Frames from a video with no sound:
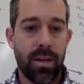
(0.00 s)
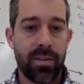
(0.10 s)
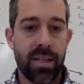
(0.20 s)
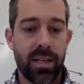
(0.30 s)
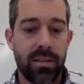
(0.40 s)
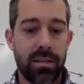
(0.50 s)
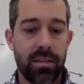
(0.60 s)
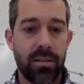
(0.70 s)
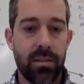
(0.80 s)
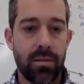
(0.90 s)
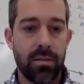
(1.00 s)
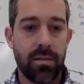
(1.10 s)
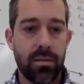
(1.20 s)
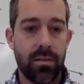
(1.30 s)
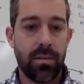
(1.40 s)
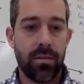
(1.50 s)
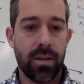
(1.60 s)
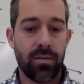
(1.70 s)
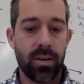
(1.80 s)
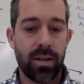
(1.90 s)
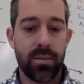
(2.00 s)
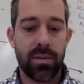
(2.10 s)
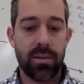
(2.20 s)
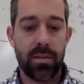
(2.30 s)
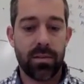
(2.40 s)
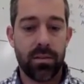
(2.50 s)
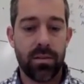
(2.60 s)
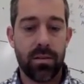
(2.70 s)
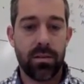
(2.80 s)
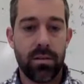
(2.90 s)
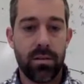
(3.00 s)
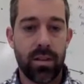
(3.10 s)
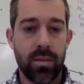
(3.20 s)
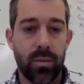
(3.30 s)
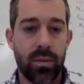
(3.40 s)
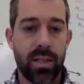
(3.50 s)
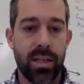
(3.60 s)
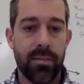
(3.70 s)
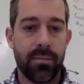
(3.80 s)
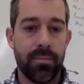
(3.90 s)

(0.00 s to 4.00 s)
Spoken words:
sets, 5 reps, 70%. 5